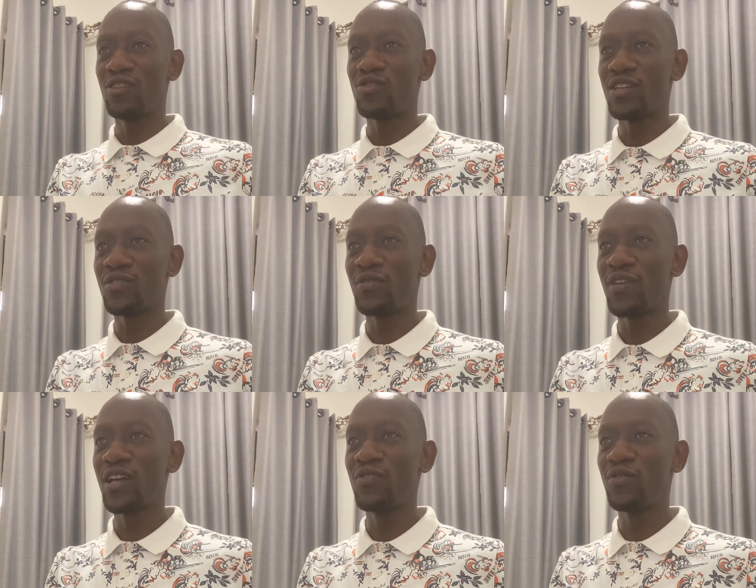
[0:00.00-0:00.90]

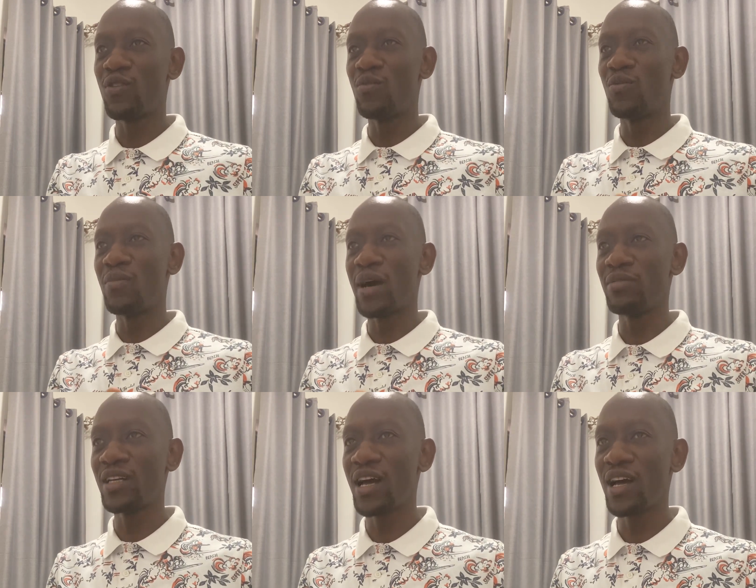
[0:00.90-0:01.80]
transferred from
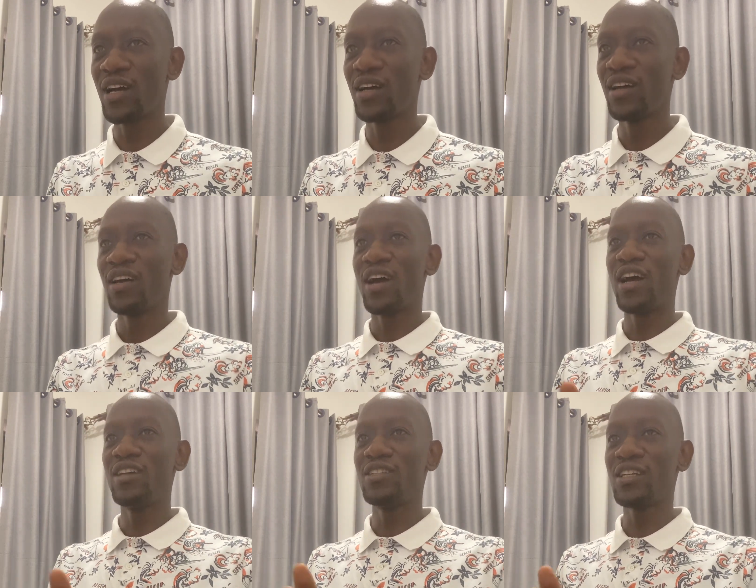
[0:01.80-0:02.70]
Mabira
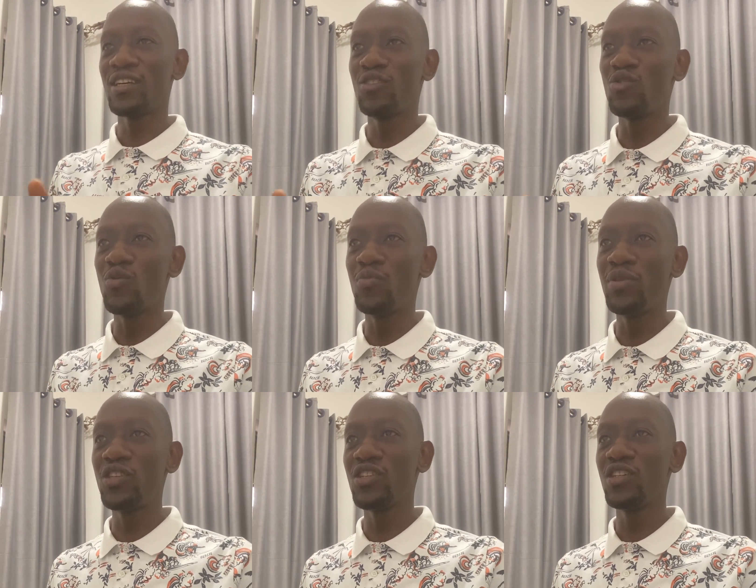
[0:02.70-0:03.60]
and taken to
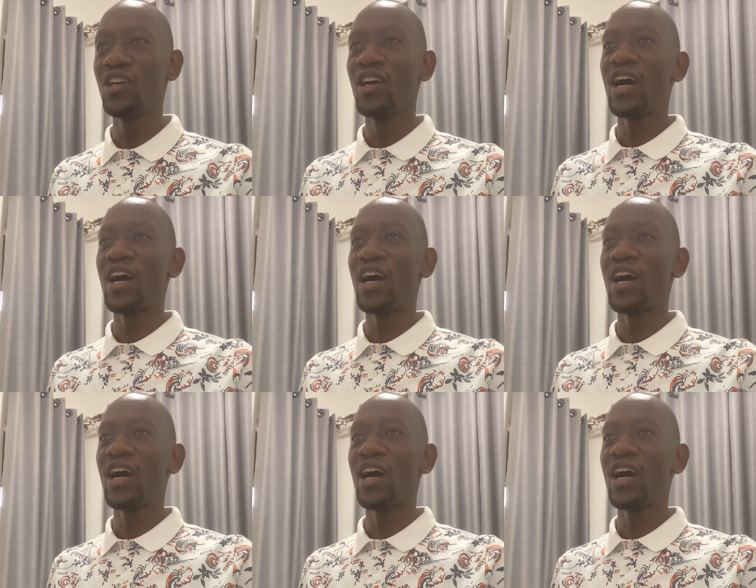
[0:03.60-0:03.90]
Impigi,